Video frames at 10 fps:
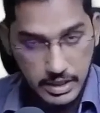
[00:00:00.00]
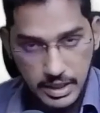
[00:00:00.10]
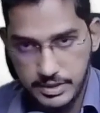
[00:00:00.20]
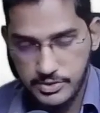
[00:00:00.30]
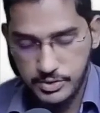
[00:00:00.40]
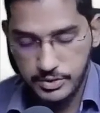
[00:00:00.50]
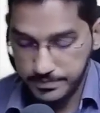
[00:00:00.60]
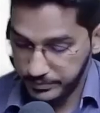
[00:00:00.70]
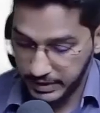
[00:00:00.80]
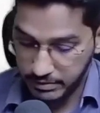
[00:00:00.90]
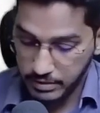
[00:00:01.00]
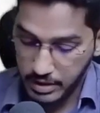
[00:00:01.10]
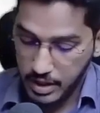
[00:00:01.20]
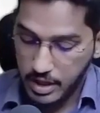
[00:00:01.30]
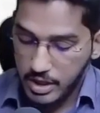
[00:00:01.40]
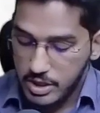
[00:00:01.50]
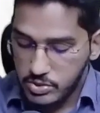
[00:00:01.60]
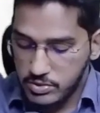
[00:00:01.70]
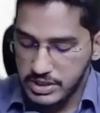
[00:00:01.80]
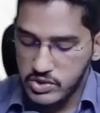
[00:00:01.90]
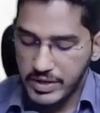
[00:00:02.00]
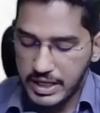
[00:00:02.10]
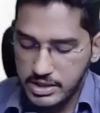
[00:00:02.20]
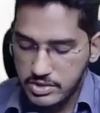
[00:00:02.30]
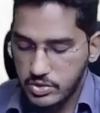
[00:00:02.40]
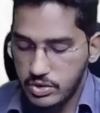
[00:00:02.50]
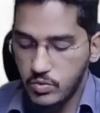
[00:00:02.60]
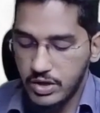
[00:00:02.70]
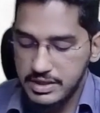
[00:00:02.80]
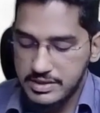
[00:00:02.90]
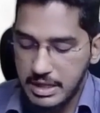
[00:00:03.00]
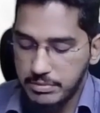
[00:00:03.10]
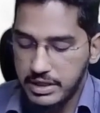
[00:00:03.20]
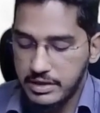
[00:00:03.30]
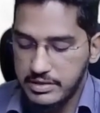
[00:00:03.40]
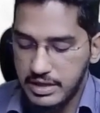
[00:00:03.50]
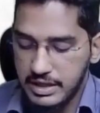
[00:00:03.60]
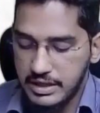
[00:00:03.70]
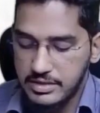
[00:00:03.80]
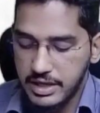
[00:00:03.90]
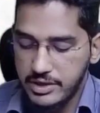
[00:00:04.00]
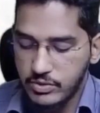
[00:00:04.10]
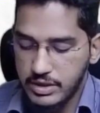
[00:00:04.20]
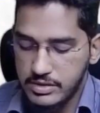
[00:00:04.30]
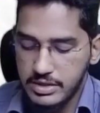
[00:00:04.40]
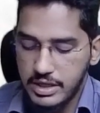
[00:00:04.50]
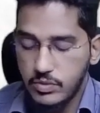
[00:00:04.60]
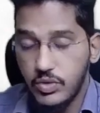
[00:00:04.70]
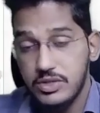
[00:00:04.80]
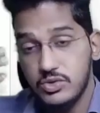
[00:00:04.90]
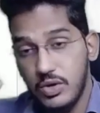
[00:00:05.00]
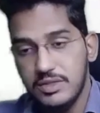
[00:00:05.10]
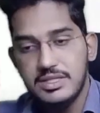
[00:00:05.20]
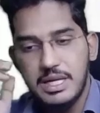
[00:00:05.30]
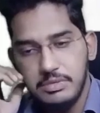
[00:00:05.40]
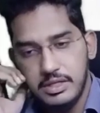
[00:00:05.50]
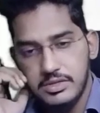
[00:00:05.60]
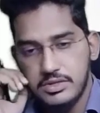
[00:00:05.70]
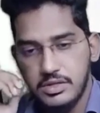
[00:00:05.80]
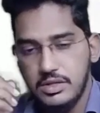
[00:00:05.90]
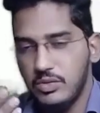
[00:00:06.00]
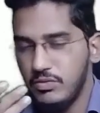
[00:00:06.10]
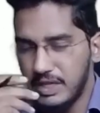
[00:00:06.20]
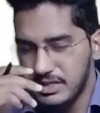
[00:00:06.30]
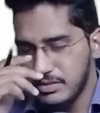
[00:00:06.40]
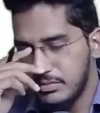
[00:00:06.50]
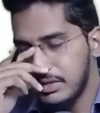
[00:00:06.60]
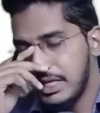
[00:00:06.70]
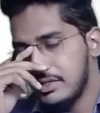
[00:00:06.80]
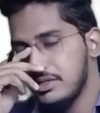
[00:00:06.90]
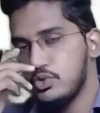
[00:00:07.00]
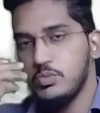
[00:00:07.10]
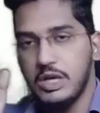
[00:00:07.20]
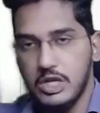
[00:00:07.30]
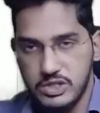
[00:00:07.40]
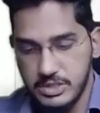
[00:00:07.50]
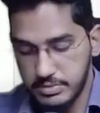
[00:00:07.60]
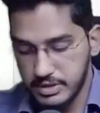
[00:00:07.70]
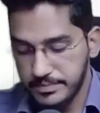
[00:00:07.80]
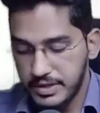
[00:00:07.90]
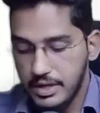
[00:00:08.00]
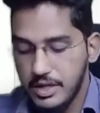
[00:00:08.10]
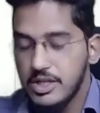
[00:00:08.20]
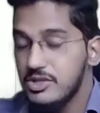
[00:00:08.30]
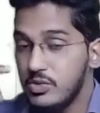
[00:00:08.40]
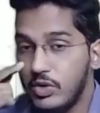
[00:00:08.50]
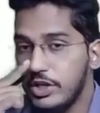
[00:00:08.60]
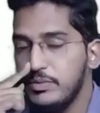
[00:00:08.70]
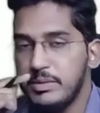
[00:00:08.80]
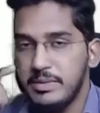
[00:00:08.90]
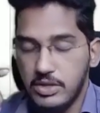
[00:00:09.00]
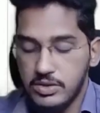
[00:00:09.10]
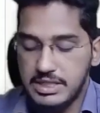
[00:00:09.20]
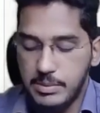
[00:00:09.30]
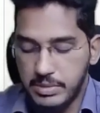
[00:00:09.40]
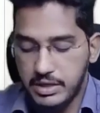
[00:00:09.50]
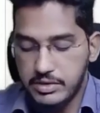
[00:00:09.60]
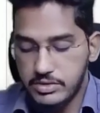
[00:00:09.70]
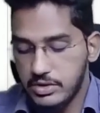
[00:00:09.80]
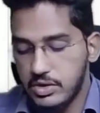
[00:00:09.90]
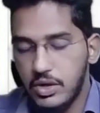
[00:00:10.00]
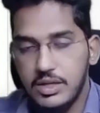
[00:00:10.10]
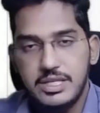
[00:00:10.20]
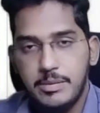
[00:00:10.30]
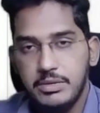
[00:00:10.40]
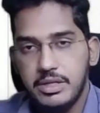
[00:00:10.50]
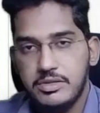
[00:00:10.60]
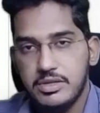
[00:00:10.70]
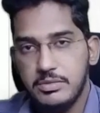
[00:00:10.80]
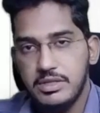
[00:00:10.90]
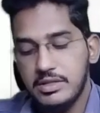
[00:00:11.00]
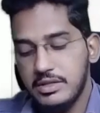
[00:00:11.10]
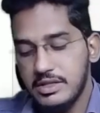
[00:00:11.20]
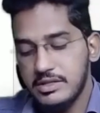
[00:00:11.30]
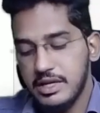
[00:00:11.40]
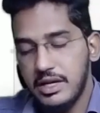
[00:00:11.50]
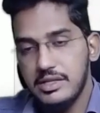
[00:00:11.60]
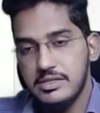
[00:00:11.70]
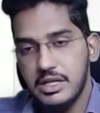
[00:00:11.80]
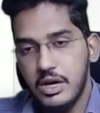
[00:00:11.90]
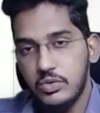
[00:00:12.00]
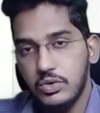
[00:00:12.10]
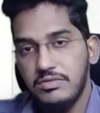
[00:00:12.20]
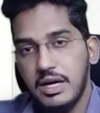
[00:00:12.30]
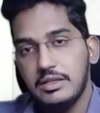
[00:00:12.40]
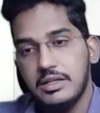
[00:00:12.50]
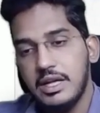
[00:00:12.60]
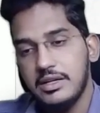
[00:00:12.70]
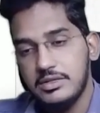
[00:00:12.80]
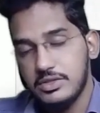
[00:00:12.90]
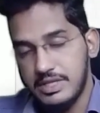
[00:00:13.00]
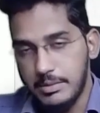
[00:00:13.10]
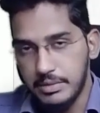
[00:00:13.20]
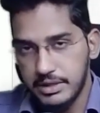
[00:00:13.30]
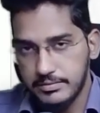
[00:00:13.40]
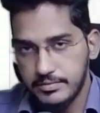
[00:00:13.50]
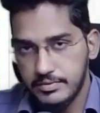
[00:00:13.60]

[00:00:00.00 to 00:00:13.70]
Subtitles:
Understood? Now, so since we understood what is sampling risk, let us try to understand what is non-sampling risk. Very simple guys, chumma concept. So what do you mean by non-sampling risk? Non-sampling risk means the risk arising out of other than sampling.